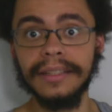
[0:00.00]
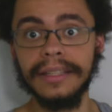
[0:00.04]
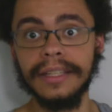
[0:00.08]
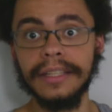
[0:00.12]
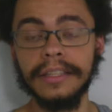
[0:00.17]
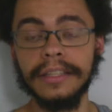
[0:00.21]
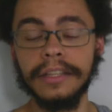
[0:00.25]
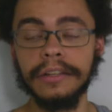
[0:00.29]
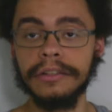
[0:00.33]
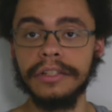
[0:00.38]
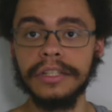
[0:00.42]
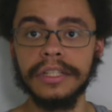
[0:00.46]

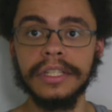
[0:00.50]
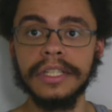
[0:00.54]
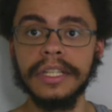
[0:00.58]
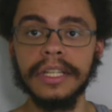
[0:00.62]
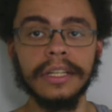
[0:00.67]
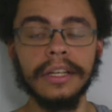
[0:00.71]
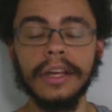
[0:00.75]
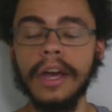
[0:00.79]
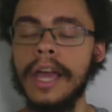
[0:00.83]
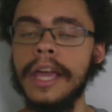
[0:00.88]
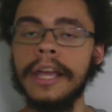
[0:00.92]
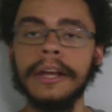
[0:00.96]
They're just,
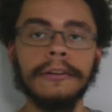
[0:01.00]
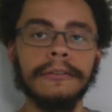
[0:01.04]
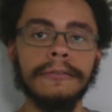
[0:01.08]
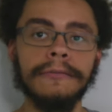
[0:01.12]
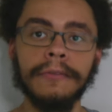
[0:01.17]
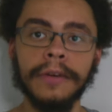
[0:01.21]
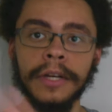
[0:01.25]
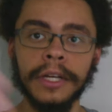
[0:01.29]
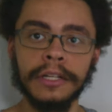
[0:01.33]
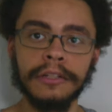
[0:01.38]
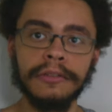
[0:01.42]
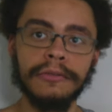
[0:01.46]
yeah,
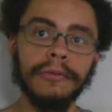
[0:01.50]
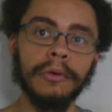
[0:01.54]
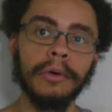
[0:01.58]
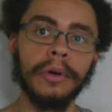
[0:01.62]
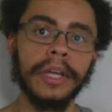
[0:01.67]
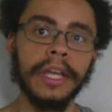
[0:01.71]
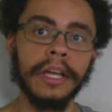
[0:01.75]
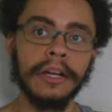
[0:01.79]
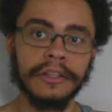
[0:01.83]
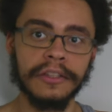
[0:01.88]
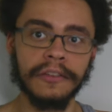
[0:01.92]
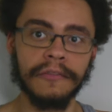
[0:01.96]
here's
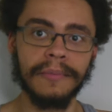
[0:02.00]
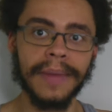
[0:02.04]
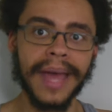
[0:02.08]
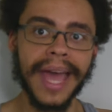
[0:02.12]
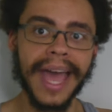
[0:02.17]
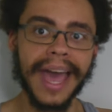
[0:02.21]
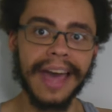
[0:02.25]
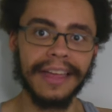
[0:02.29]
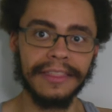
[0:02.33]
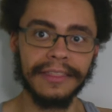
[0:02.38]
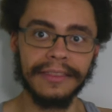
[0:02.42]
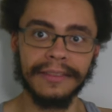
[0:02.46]
4 years of
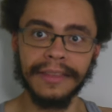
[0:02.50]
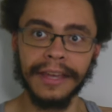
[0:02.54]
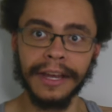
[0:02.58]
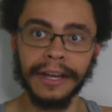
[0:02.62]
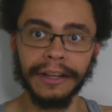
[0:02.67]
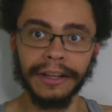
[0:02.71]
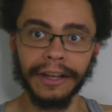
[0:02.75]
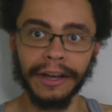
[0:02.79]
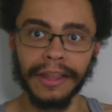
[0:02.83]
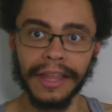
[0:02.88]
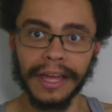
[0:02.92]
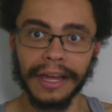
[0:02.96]
math. There
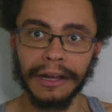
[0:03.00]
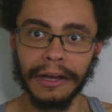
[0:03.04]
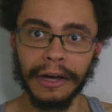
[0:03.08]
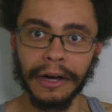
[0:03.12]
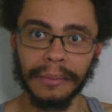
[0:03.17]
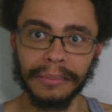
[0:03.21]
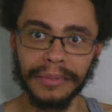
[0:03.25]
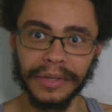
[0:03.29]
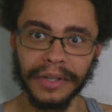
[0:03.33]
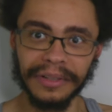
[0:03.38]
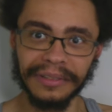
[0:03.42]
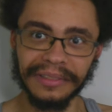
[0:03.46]
you go. That'll
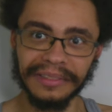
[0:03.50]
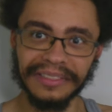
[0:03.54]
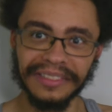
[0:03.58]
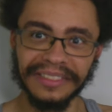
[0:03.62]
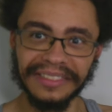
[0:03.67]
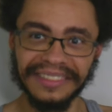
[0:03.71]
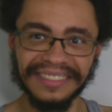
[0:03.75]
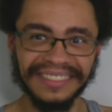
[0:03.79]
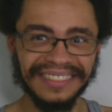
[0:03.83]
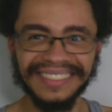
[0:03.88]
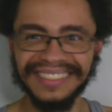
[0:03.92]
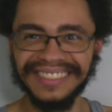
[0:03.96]
help you.
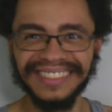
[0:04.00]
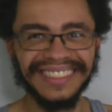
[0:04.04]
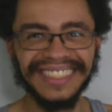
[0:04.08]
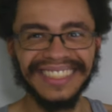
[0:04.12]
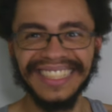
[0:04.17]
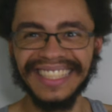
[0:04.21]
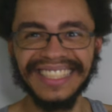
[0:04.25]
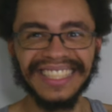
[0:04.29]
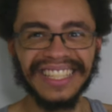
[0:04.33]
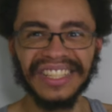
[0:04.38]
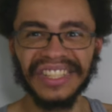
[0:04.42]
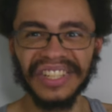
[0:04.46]

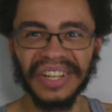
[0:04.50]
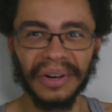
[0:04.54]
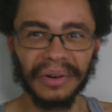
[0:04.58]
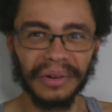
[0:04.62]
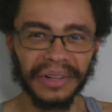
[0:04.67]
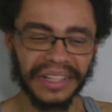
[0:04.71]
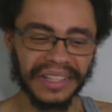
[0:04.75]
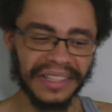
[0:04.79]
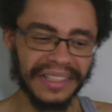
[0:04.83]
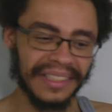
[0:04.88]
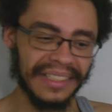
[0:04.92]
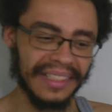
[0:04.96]
It's a
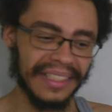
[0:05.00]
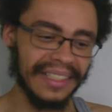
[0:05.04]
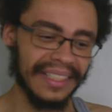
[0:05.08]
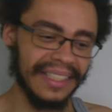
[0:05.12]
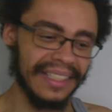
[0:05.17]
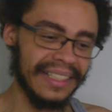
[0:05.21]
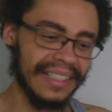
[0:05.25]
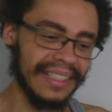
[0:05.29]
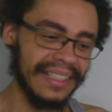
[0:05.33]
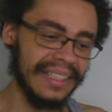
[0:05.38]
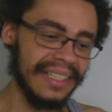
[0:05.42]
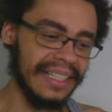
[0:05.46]
joke.
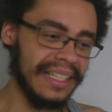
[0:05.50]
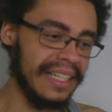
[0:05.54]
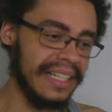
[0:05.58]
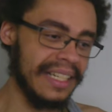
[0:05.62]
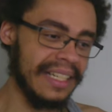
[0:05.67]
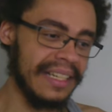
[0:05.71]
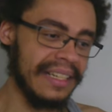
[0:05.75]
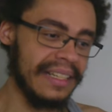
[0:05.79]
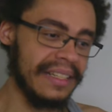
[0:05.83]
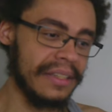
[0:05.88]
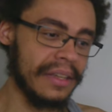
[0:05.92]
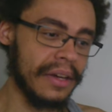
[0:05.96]

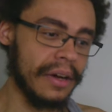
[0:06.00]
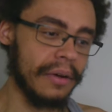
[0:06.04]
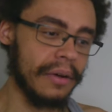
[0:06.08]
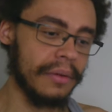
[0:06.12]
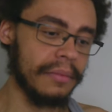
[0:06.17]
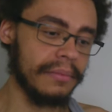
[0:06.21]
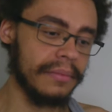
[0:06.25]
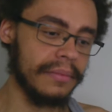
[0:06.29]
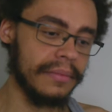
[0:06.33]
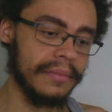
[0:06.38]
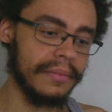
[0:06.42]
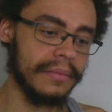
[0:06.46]

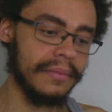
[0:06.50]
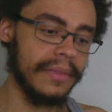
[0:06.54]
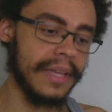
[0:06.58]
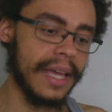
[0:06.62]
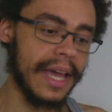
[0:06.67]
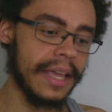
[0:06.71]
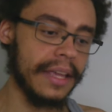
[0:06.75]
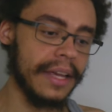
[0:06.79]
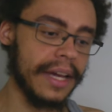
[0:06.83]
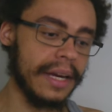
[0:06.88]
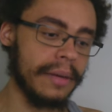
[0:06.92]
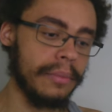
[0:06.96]
So,
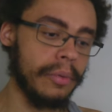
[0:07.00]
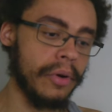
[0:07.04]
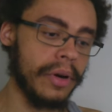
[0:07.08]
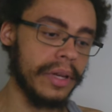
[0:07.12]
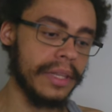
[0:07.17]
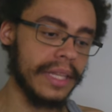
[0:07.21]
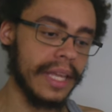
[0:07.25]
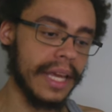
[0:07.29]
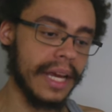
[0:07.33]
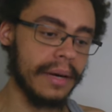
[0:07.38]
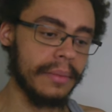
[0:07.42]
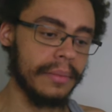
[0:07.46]
yeah, you got a
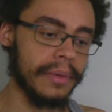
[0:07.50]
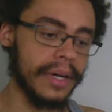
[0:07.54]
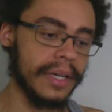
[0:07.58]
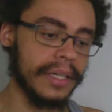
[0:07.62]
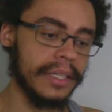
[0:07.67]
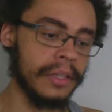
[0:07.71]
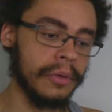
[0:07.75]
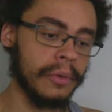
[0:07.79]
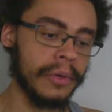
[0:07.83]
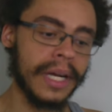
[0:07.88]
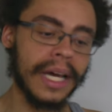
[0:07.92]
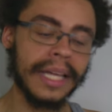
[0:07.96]
point there, but
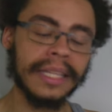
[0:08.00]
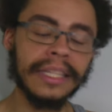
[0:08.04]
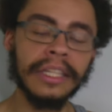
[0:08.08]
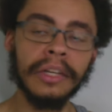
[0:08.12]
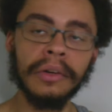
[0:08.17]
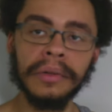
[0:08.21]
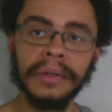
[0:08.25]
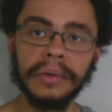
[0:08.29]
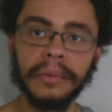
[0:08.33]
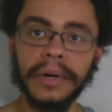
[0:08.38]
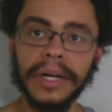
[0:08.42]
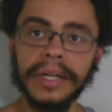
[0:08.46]
you're not the
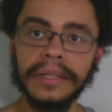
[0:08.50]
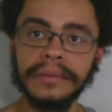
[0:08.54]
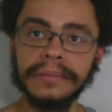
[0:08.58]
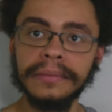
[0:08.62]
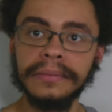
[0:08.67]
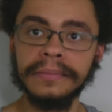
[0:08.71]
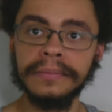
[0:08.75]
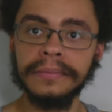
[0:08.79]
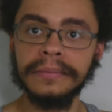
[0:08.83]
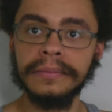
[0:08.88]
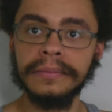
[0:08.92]
only one.